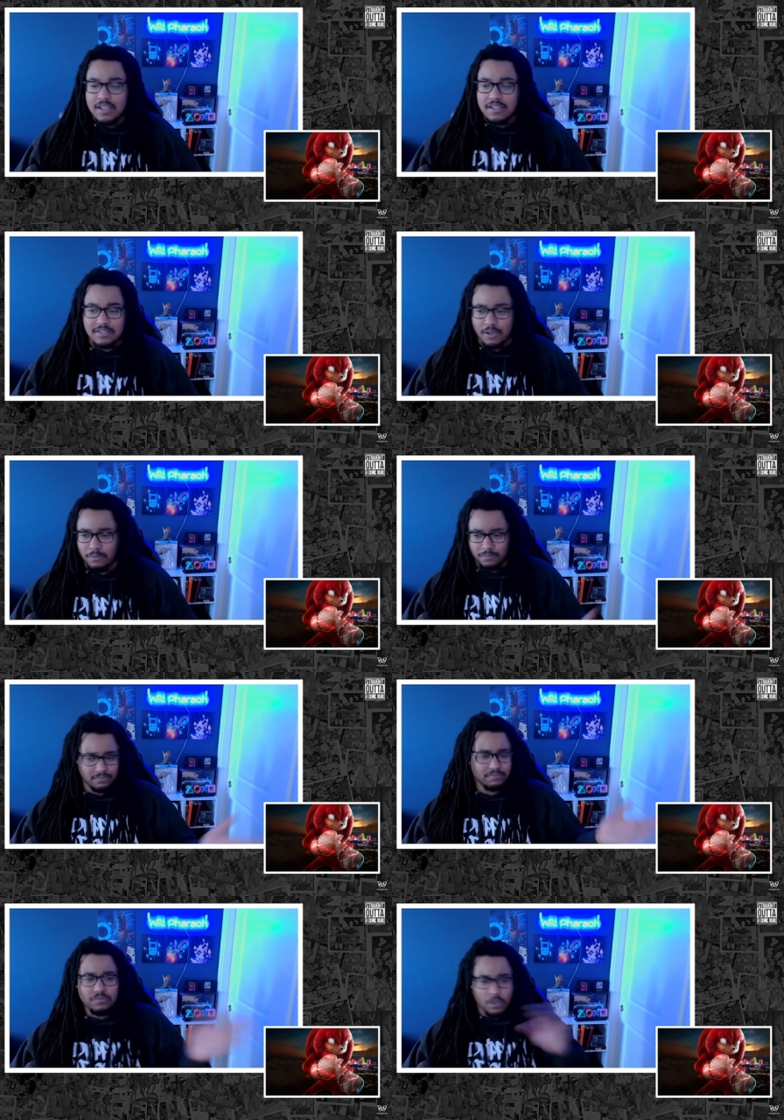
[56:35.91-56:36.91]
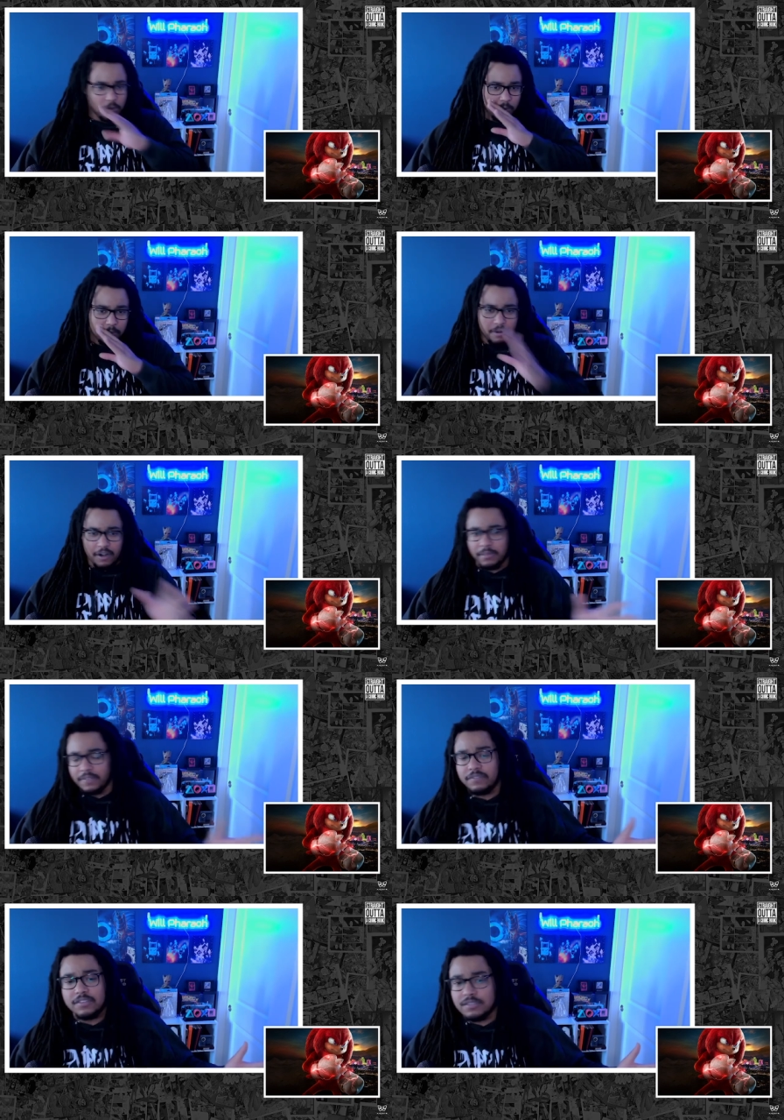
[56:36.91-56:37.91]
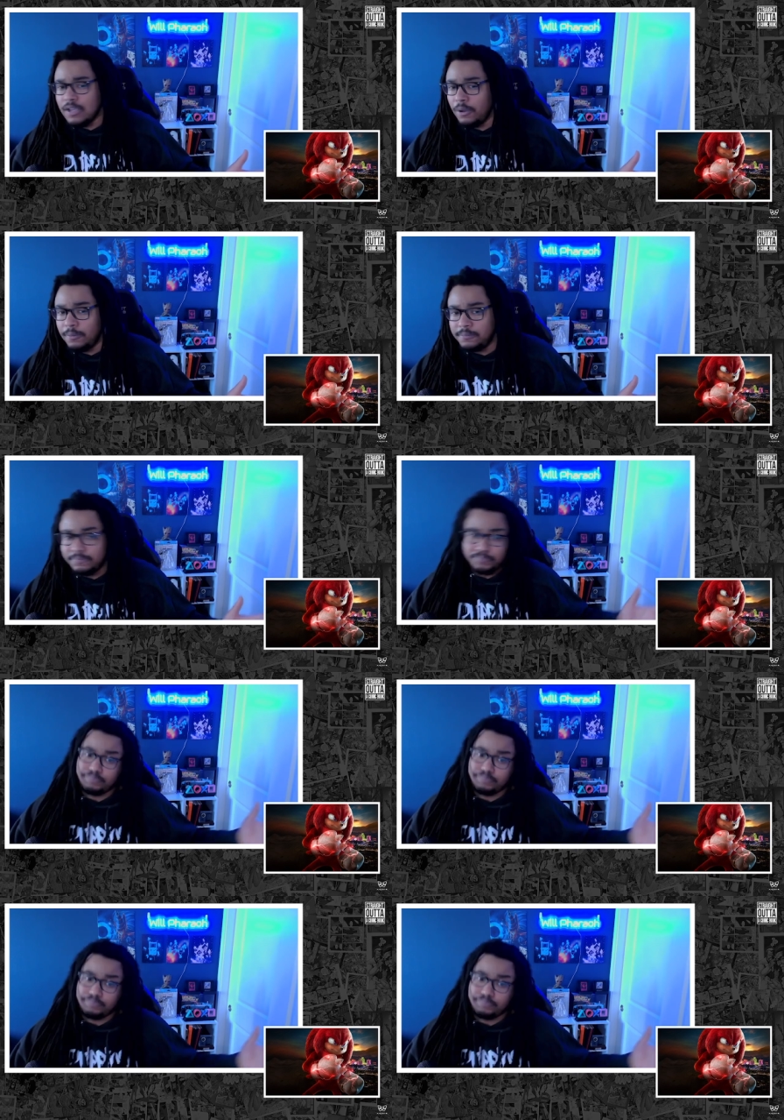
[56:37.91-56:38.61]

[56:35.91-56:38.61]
So, ooh, pardon me. So,